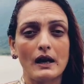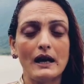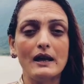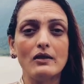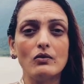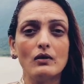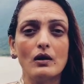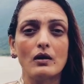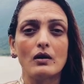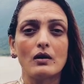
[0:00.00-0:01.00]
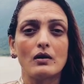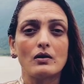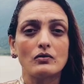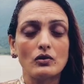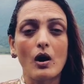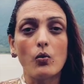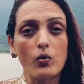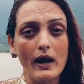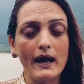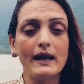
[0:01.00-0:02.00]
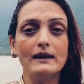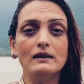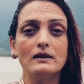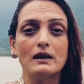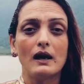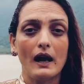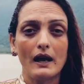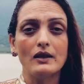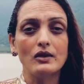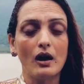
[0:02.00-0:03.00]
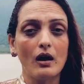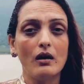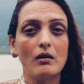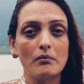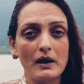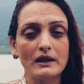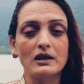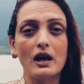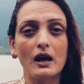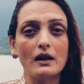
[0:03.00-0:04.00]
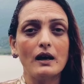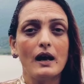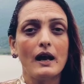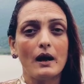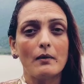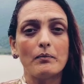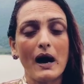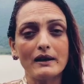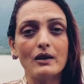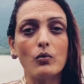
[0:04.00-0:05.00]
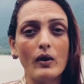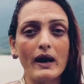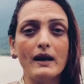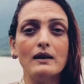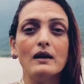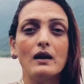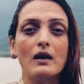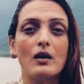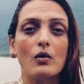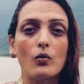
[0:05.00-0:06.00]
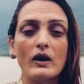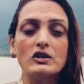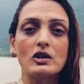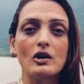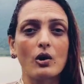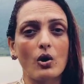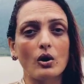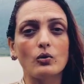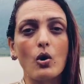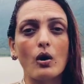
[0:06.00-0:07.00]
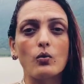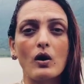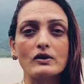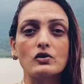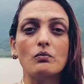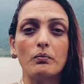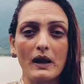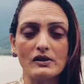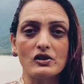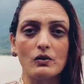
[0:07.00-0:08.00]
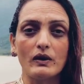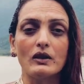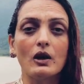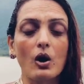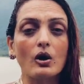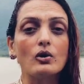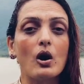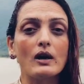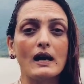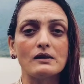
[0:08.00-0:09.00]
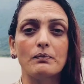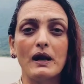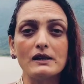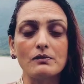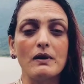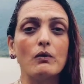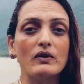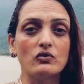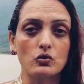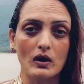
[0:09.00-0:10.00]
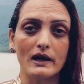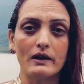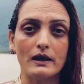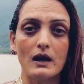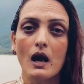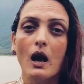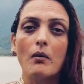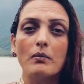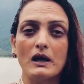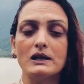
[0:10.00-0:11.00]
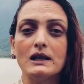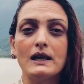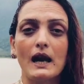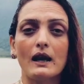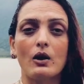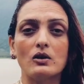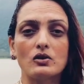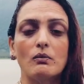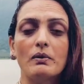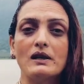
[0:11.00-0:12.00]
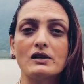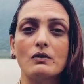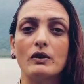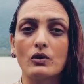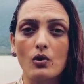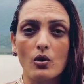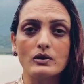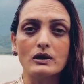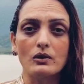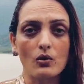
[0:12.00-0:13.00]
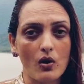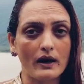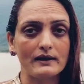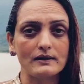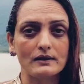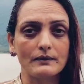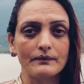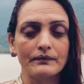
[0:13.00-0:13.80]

in the way in the method by the way which the Lord God wants to bless you with. The Lord God has blessed me with jewelry, but He can also bless you with golden coins.